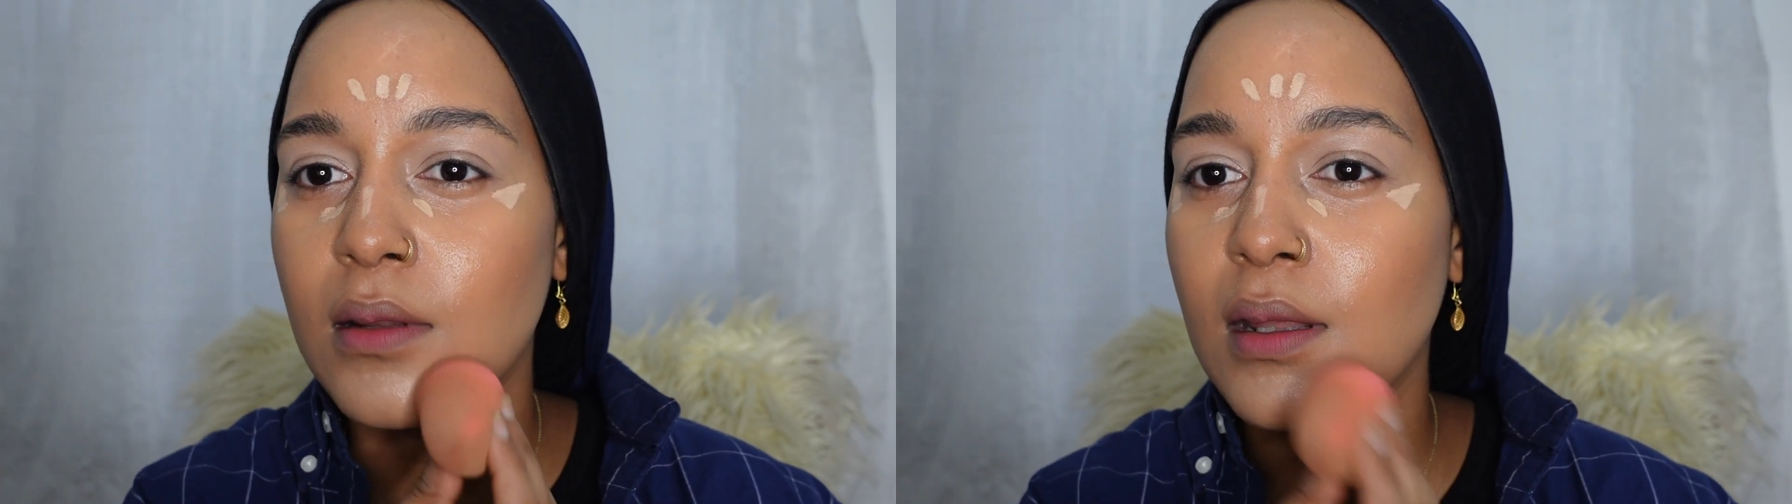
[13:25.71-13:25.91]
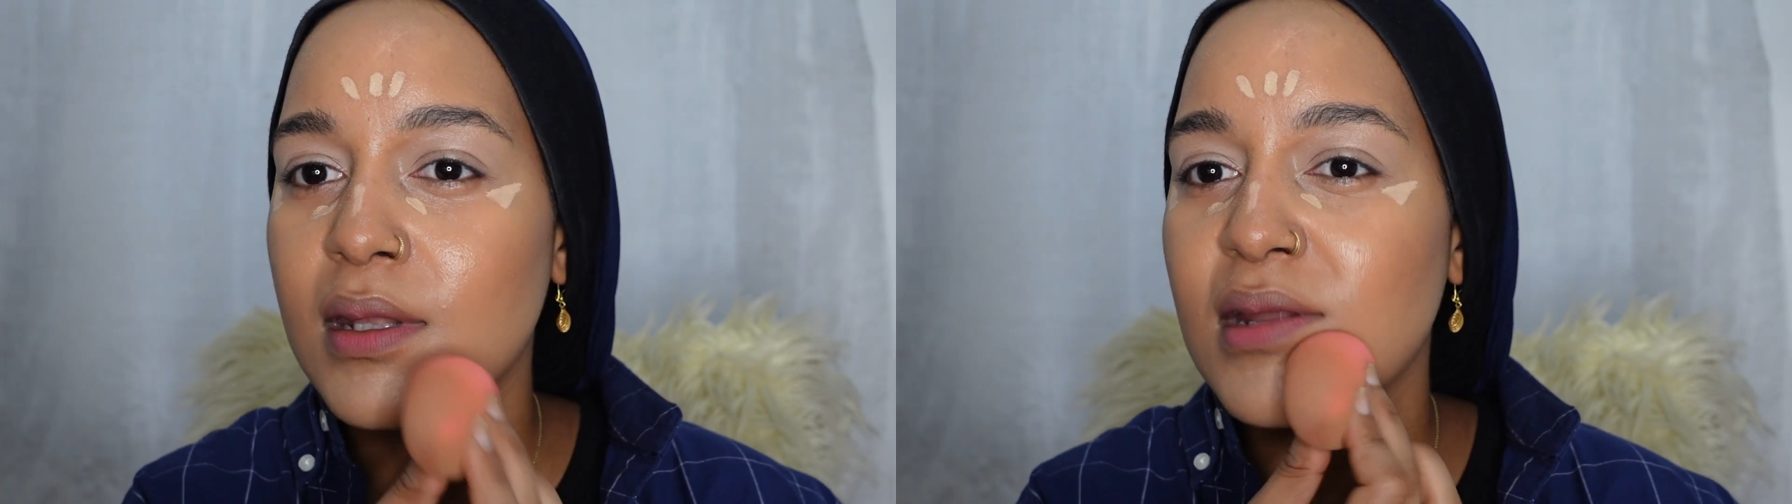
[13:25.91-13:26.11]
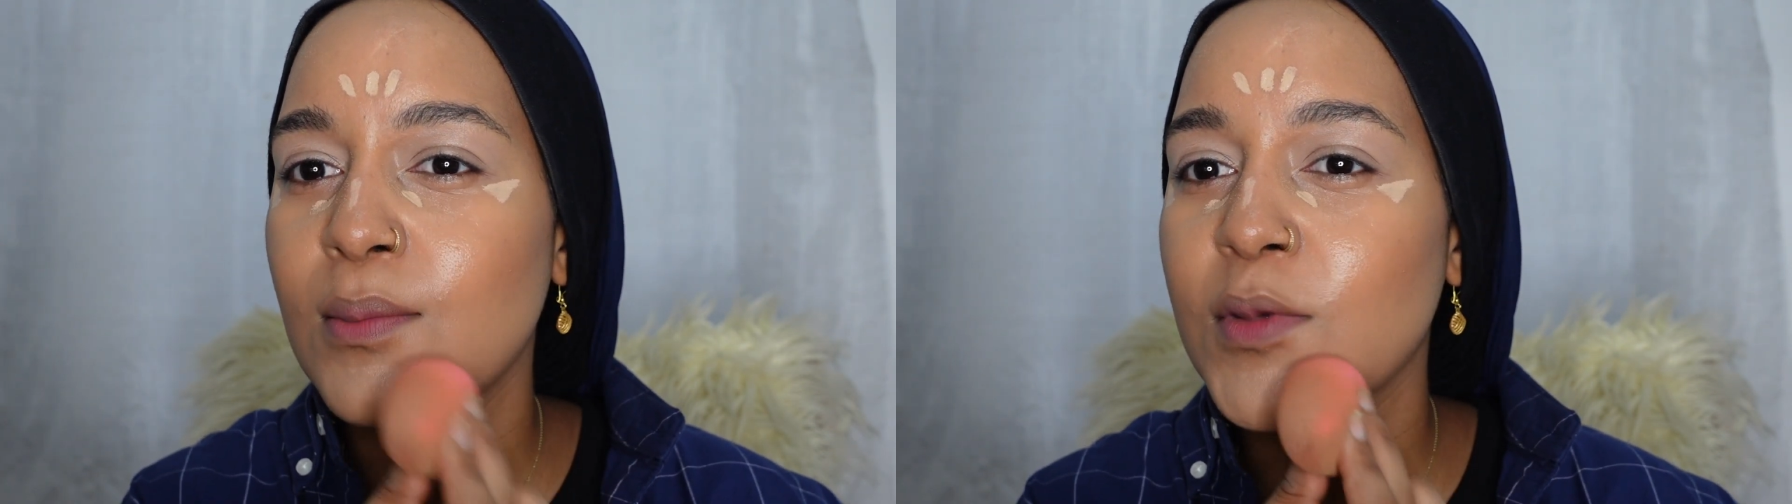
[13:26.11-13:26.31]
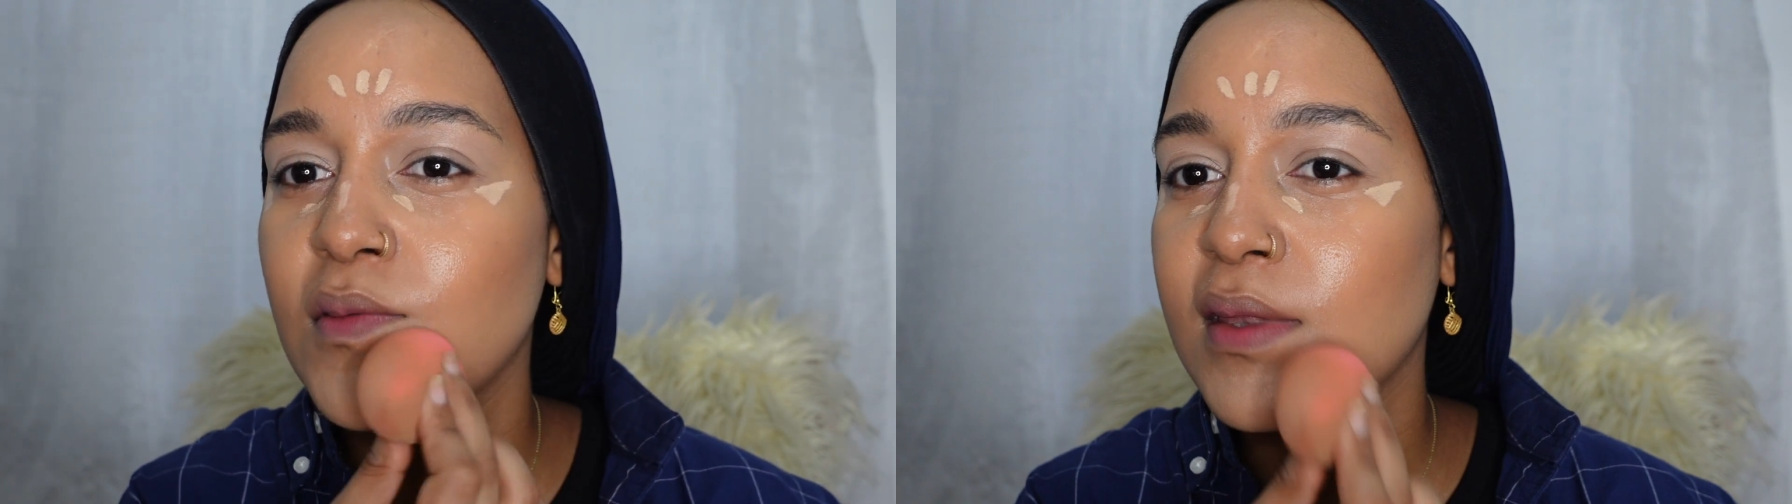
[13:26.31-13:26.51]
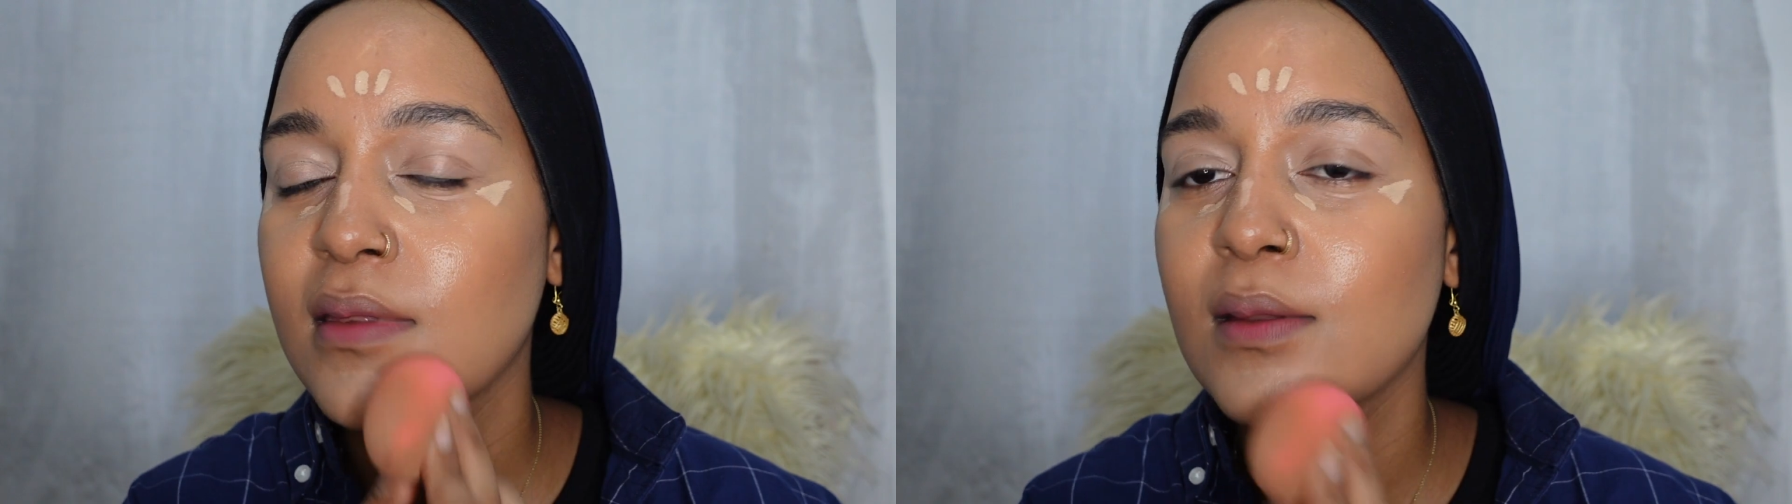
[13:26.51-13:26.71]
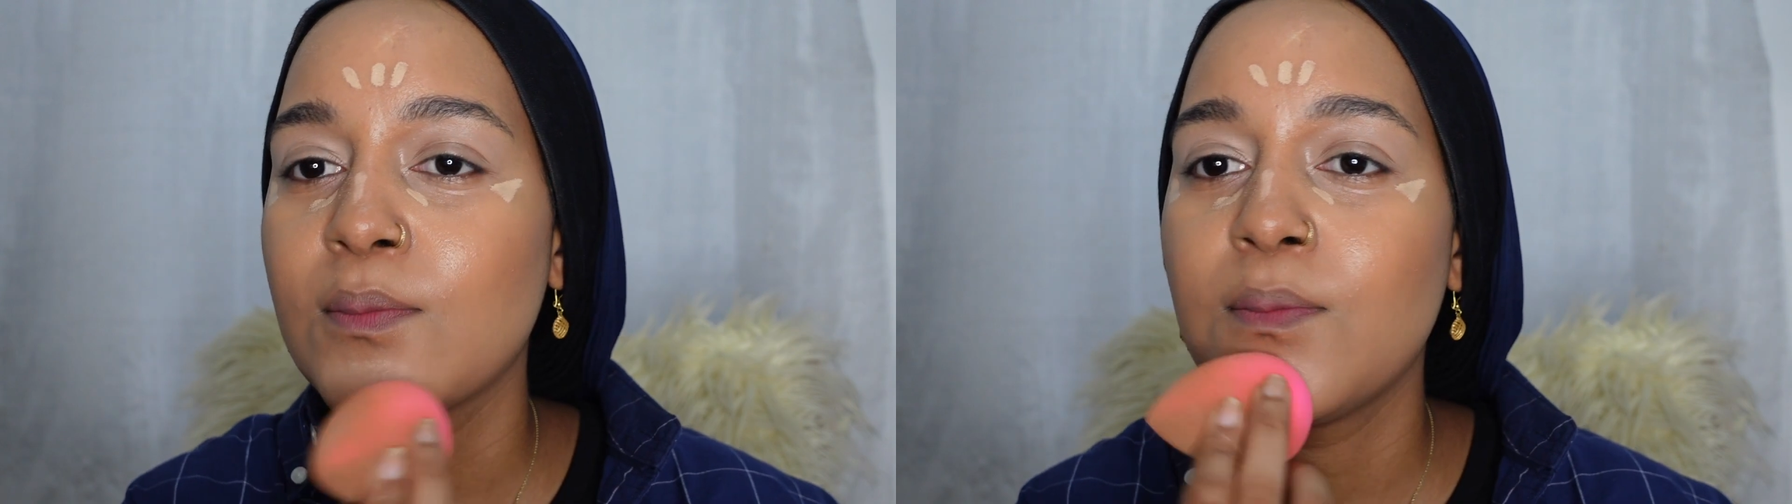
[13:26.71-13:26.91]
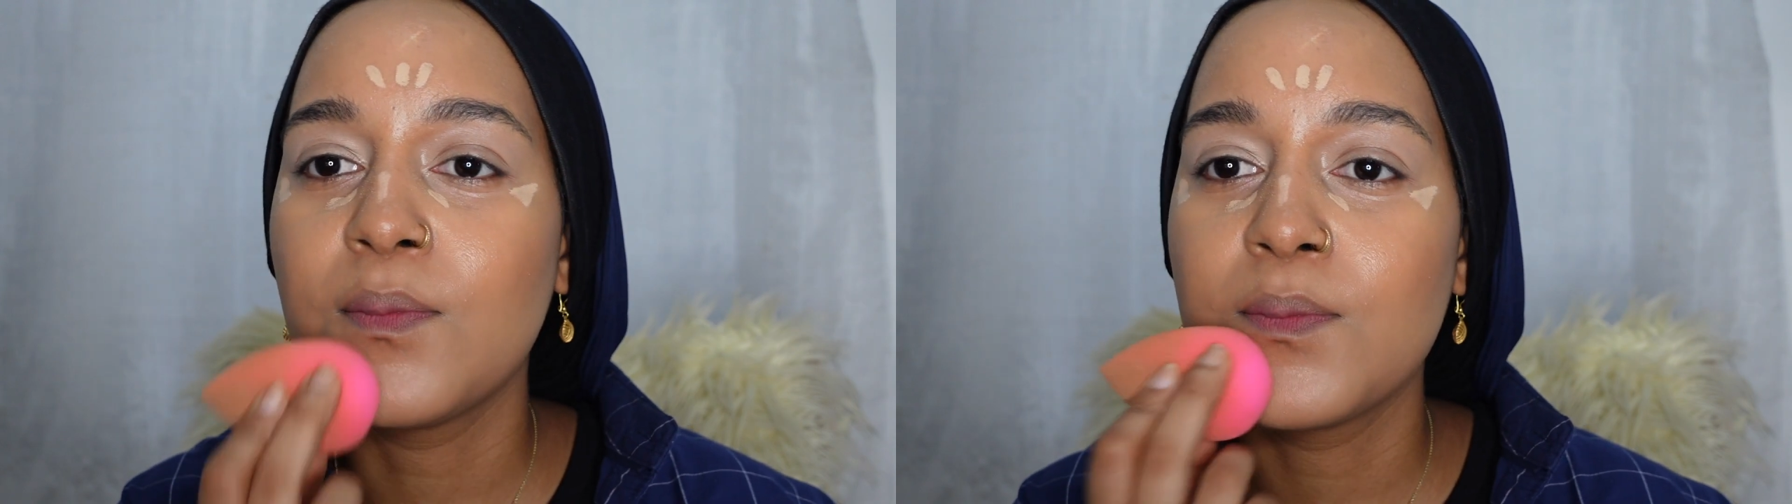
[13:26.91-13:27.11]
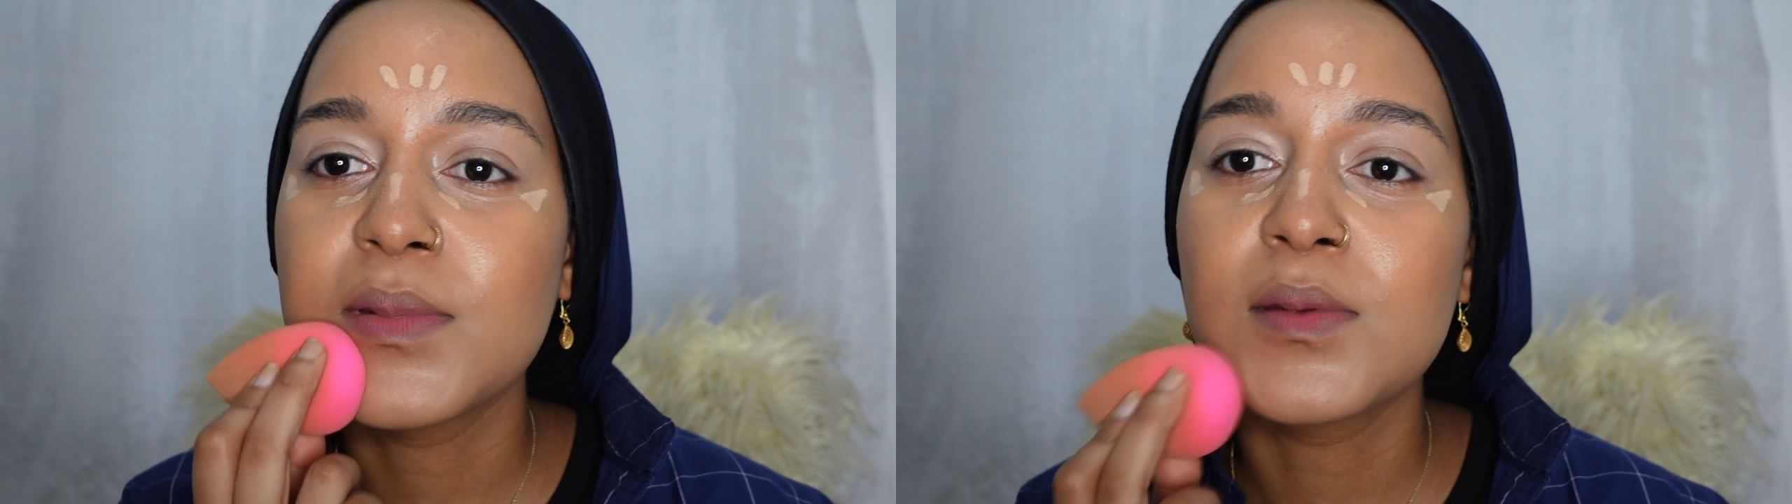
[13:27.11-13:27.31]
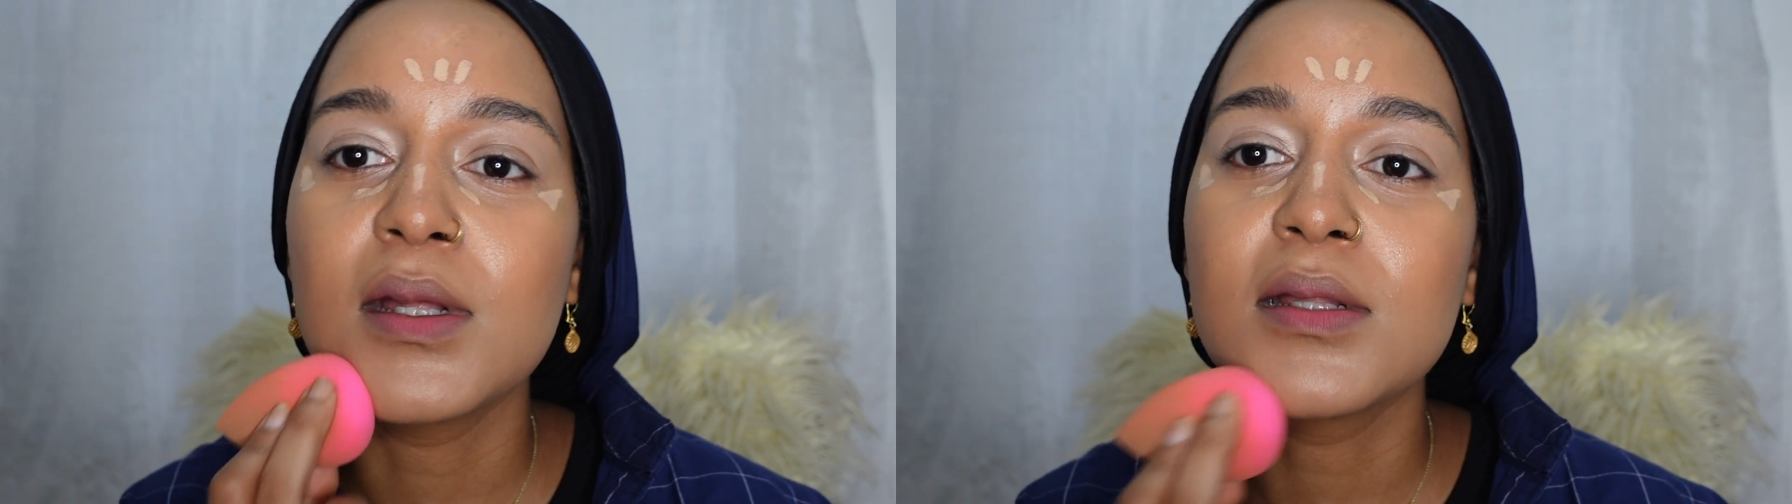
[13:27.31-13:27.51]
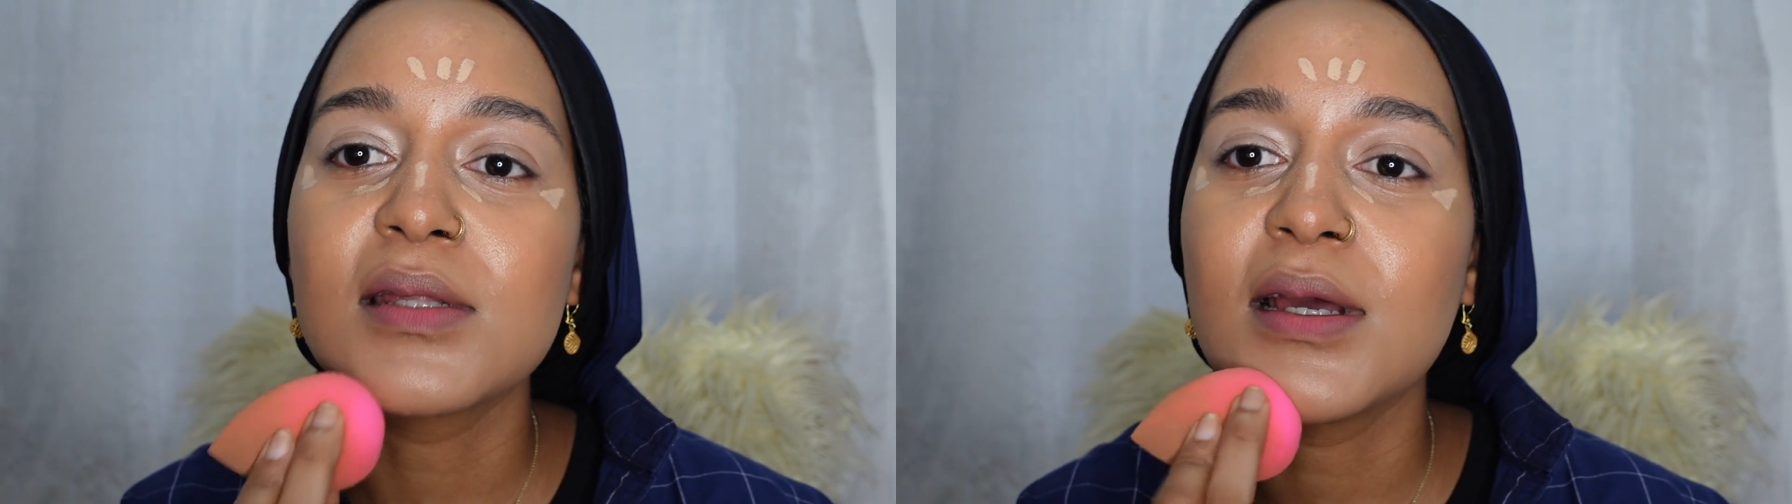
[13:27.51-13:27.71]
and then I'm using the
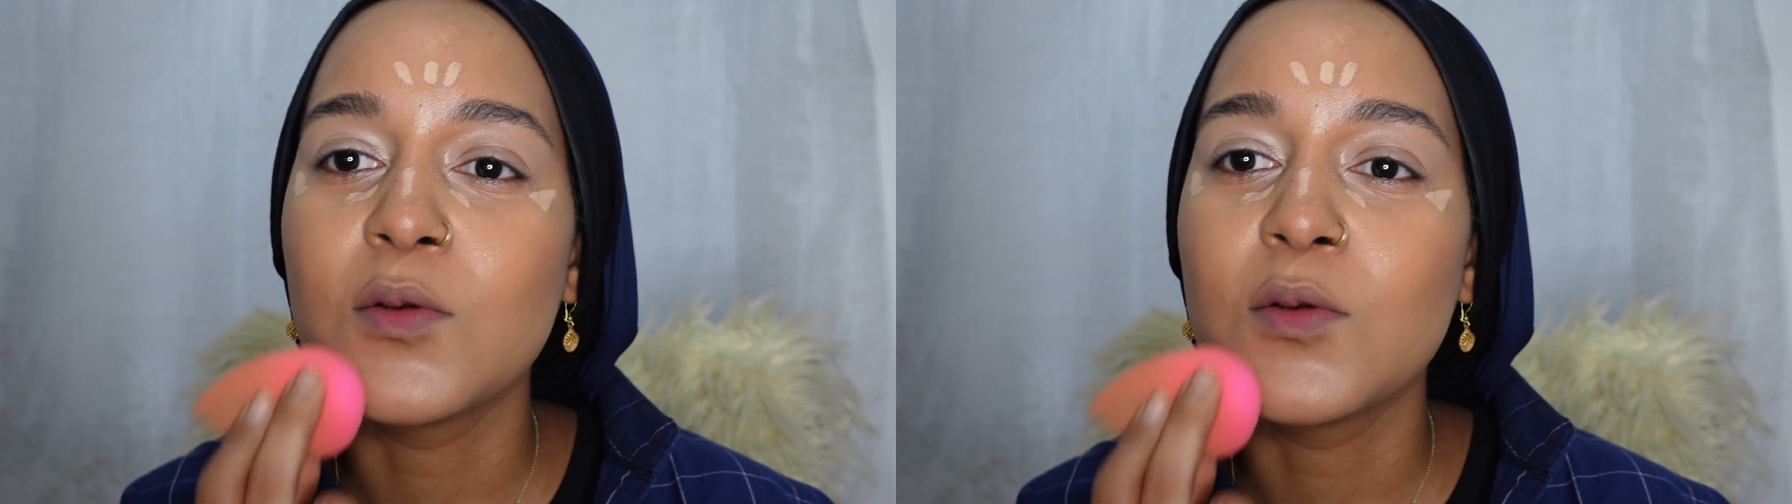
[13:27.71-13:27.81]
side